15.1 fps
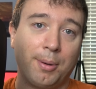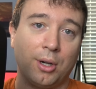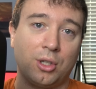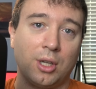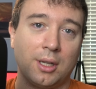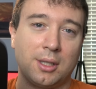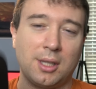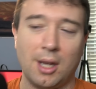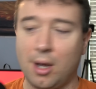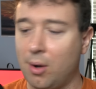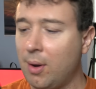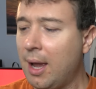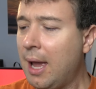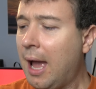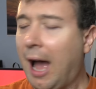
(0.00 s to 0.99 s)
purchase.
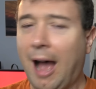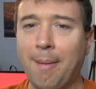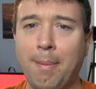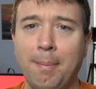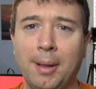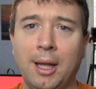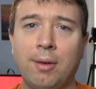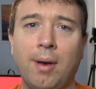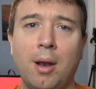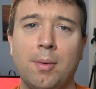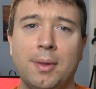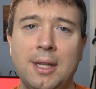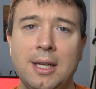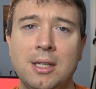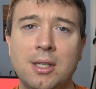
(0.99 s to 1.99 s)
So I've been playing around
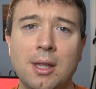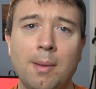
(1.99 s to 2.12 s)
with each of